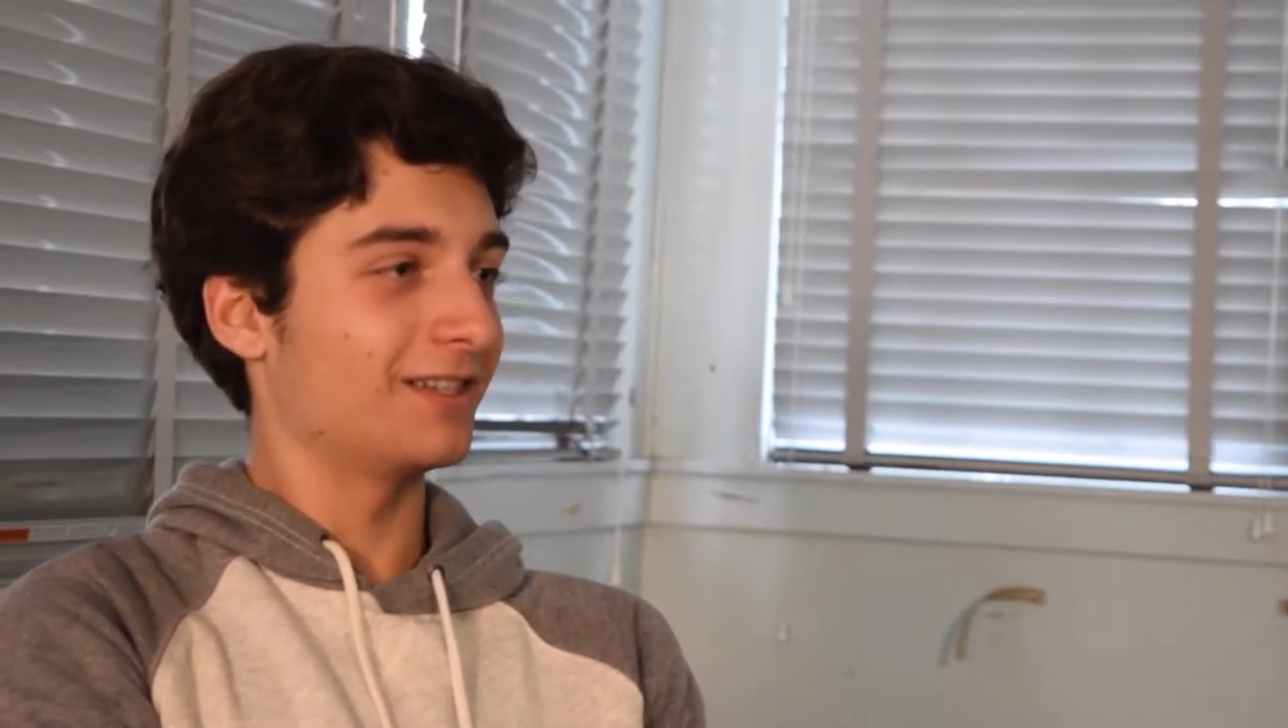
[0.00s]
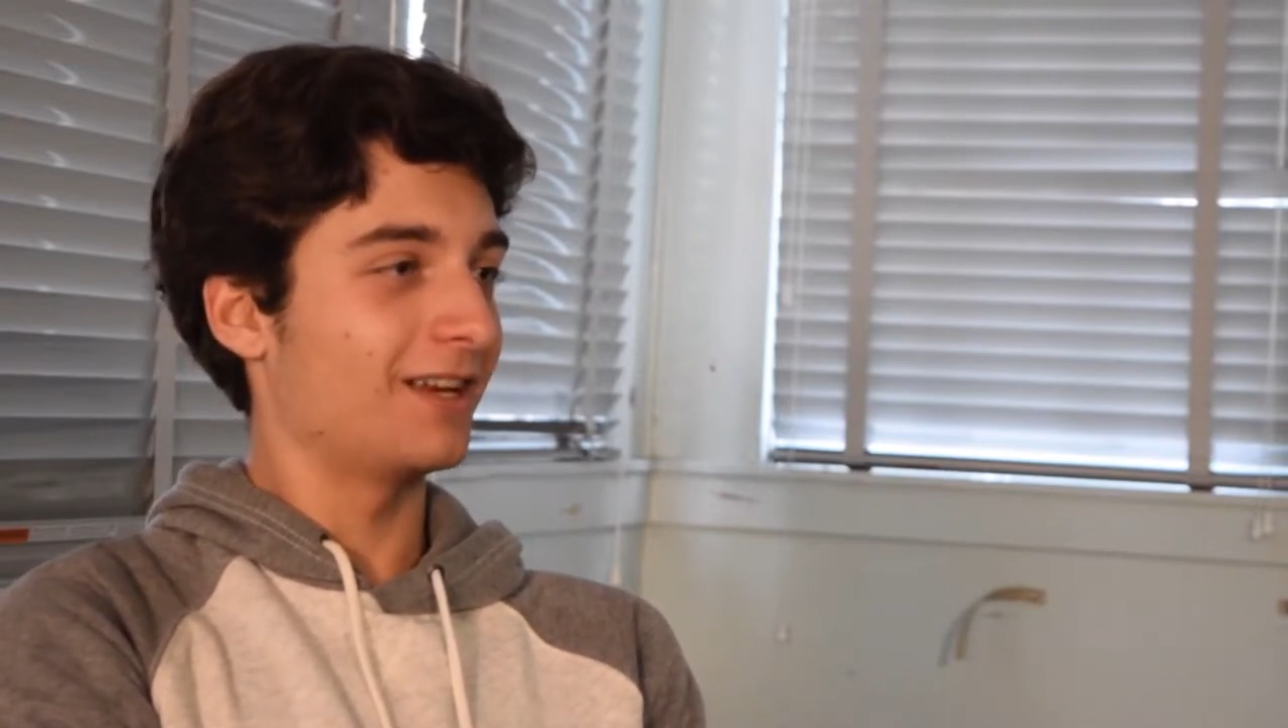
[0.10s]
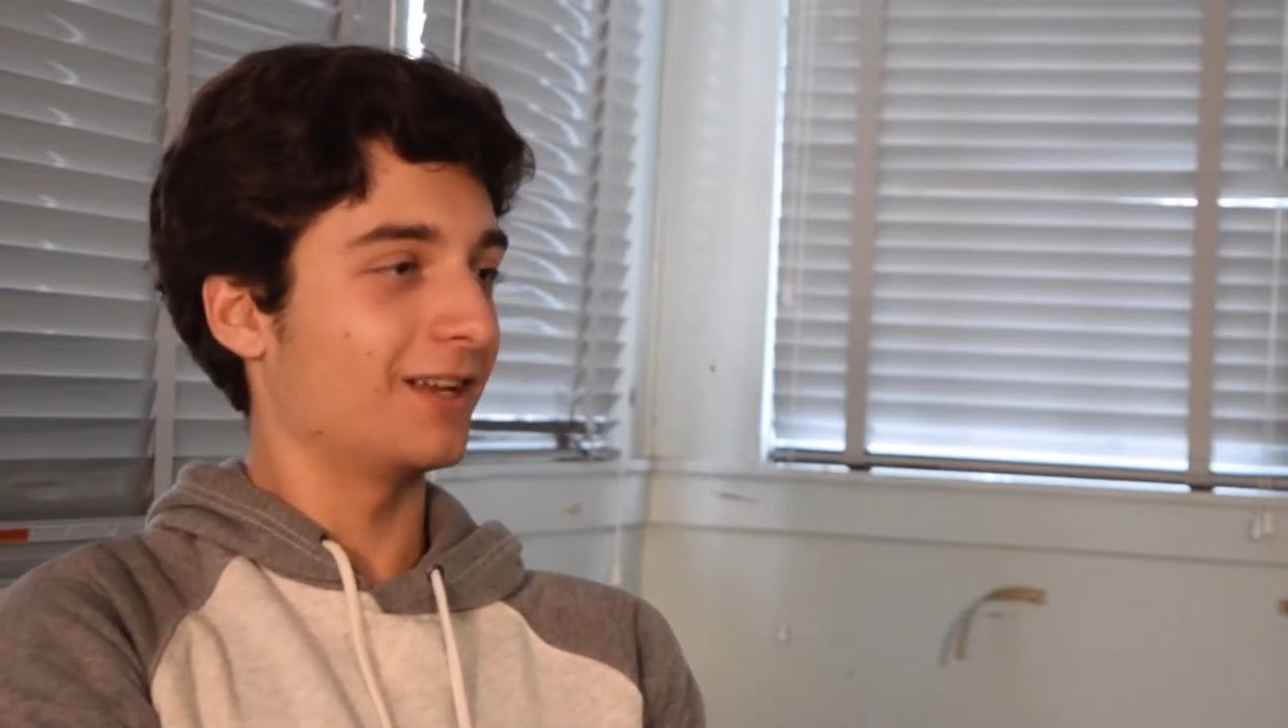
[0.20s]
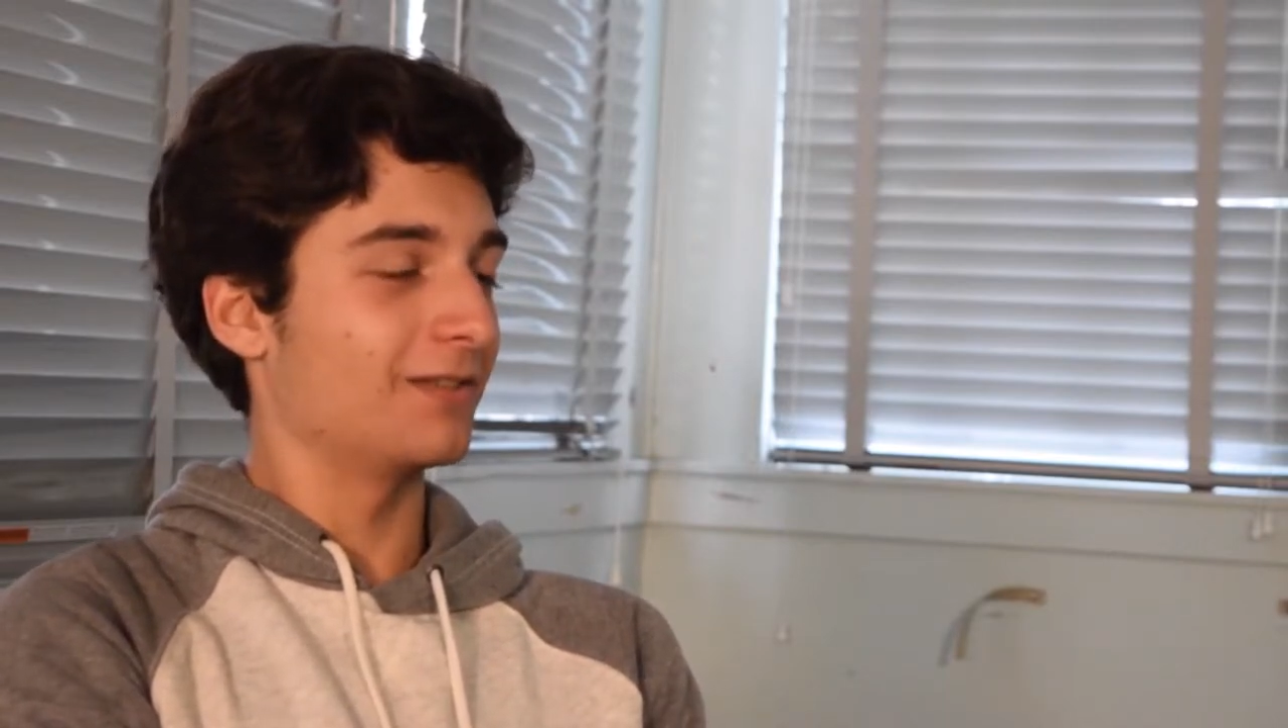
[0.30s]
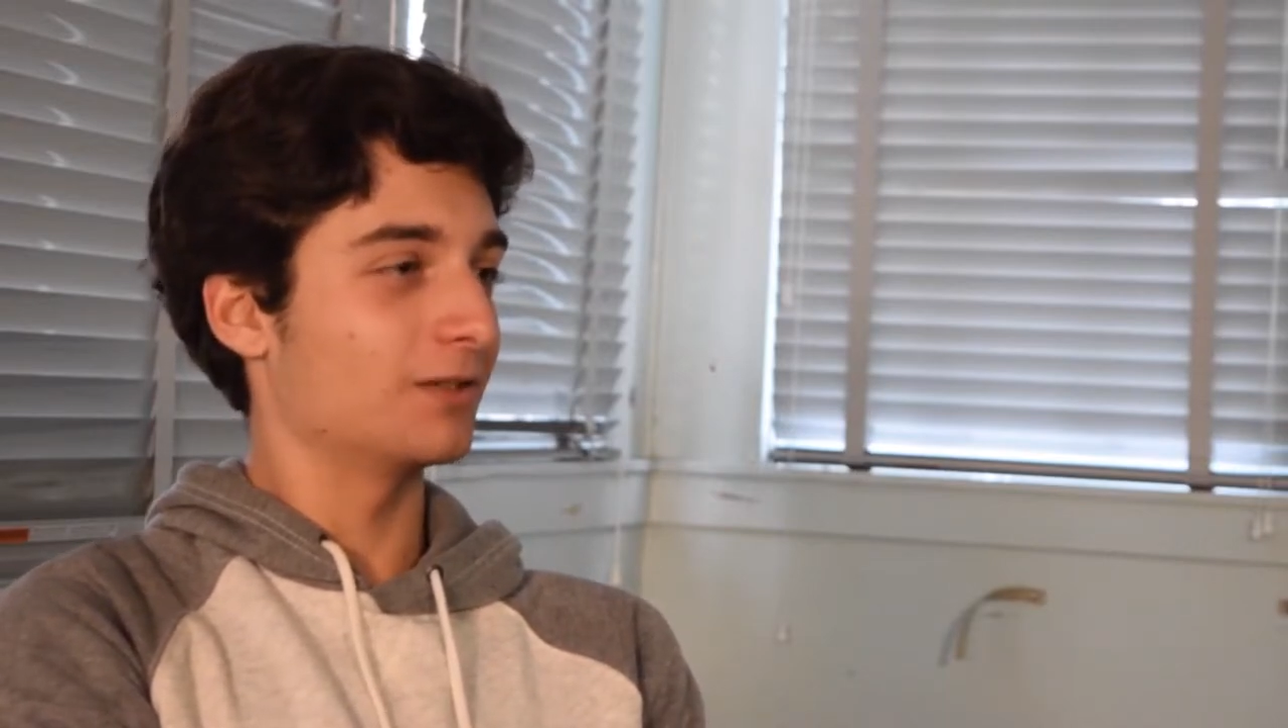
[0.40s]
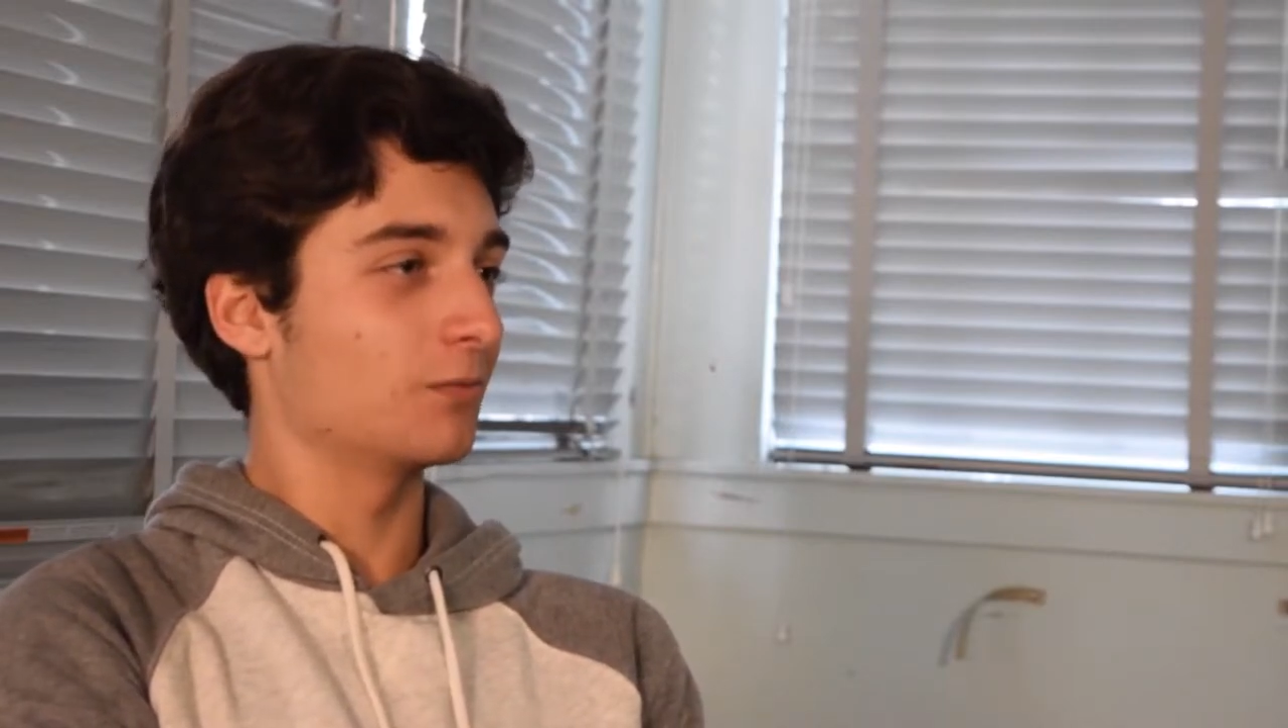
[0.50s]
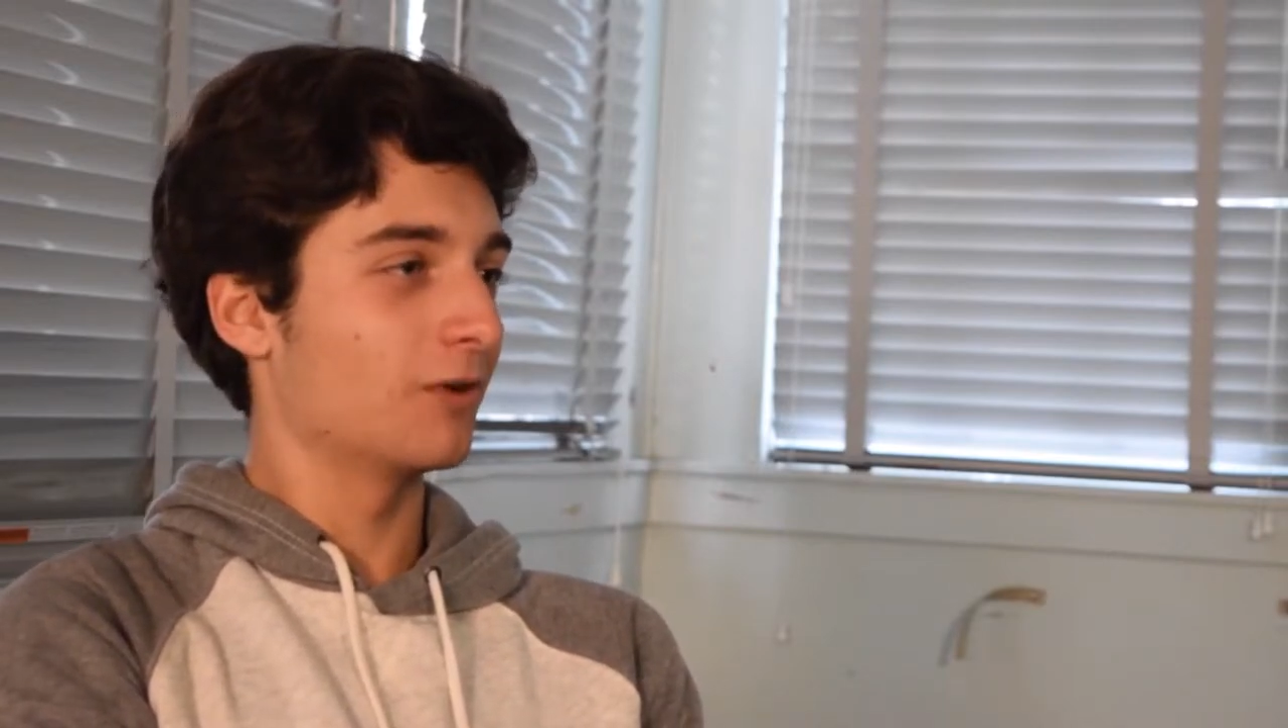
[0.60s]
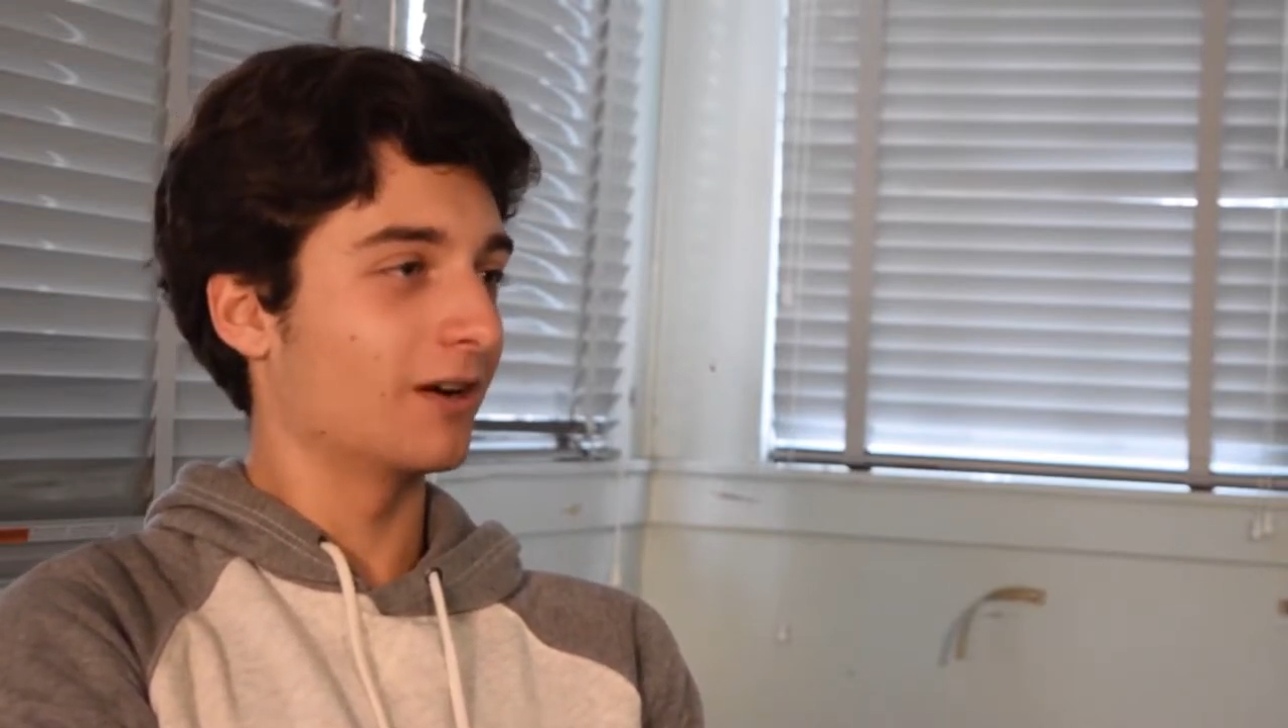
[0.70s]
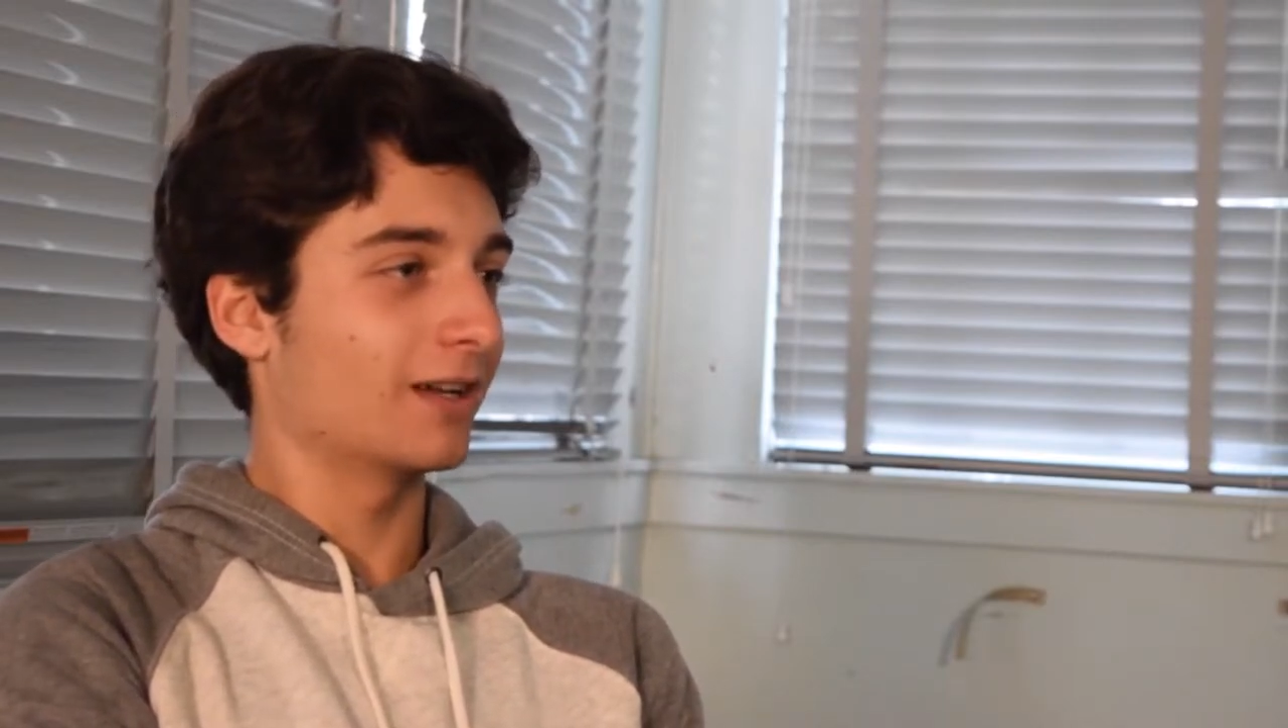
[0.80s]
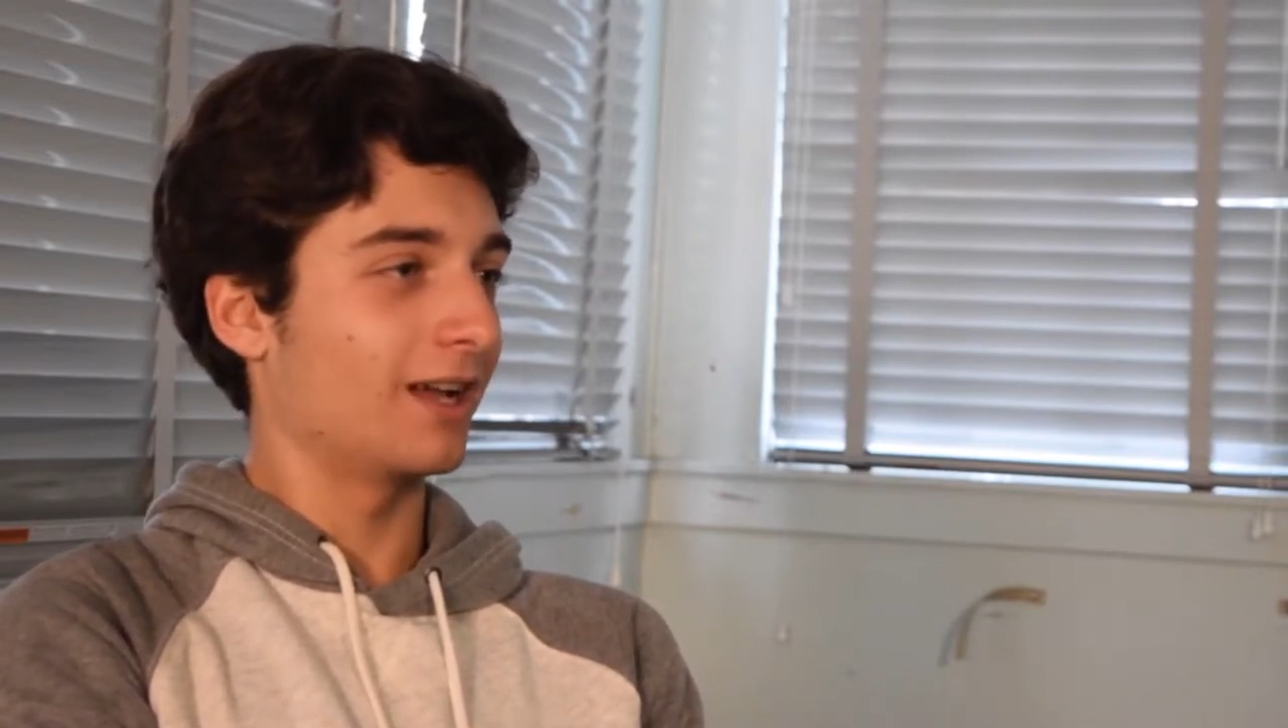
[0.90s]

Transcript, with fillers: any of his work,